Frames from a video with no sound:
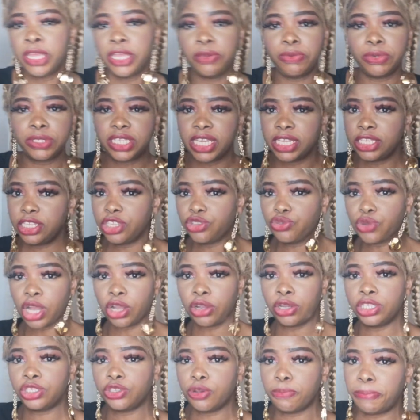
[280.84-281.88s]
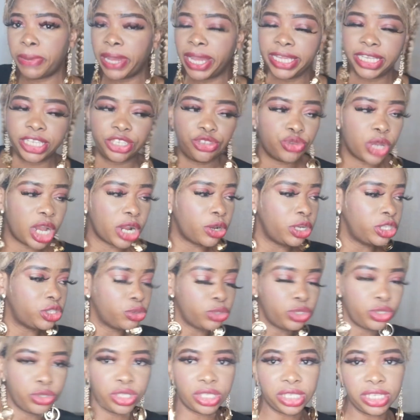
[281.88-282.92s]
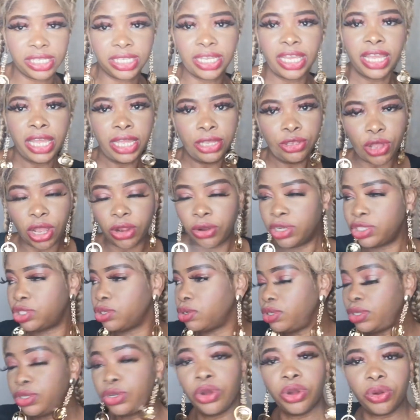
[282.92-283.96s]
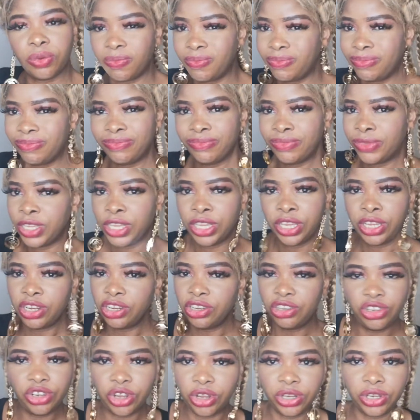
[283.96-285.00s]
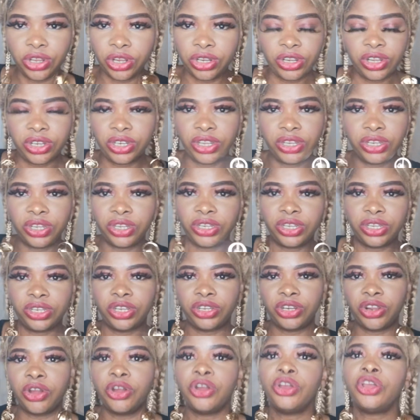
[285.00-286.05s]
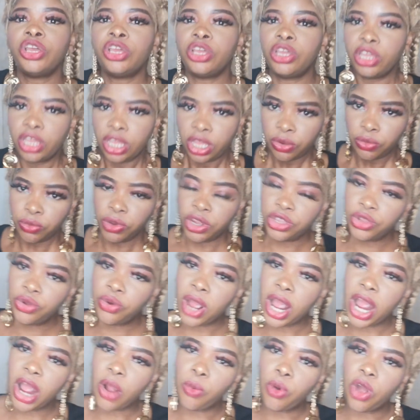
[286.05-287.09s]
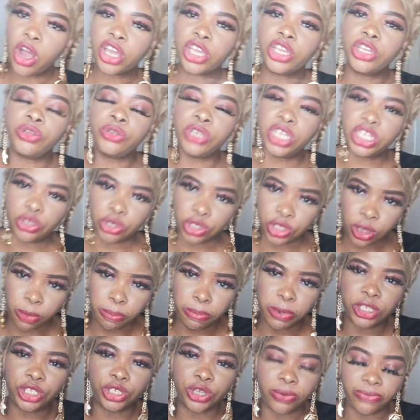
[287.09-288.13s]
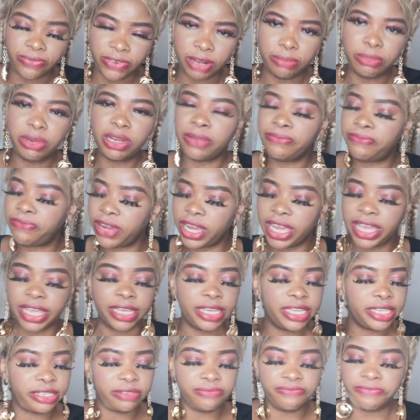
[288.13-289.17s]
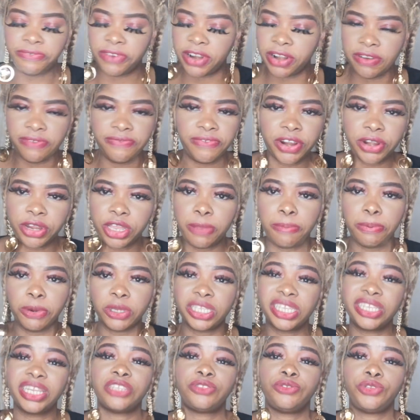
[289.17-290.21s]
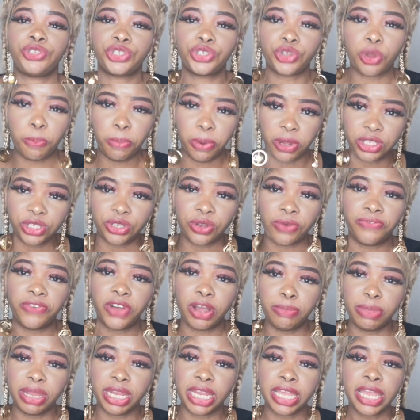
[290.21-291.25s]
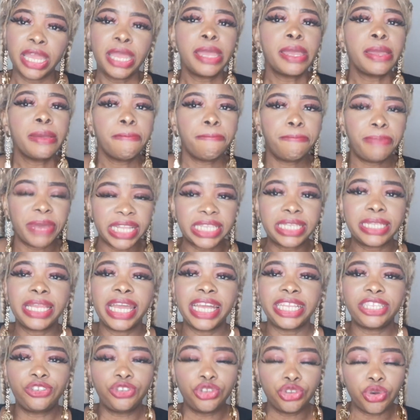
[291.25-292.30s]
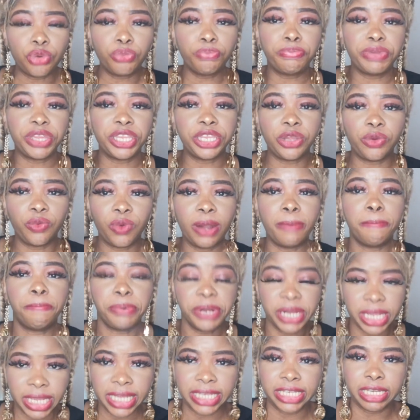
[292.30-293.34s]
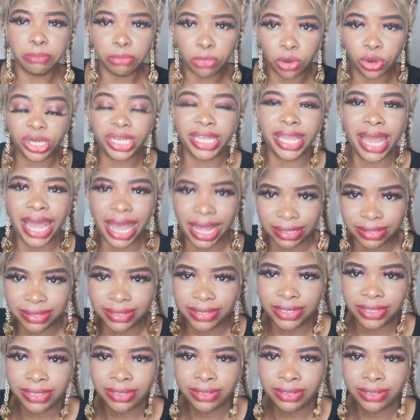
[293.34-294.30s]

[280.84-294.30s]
He will say, this, you are going to buy this, you are going to use this, you are going to, no. No, no, no, no, no, no, no, no. When you are working, you need to support your family. Fine, it's very, very important that you support your family. But let you be the one bringing the money out.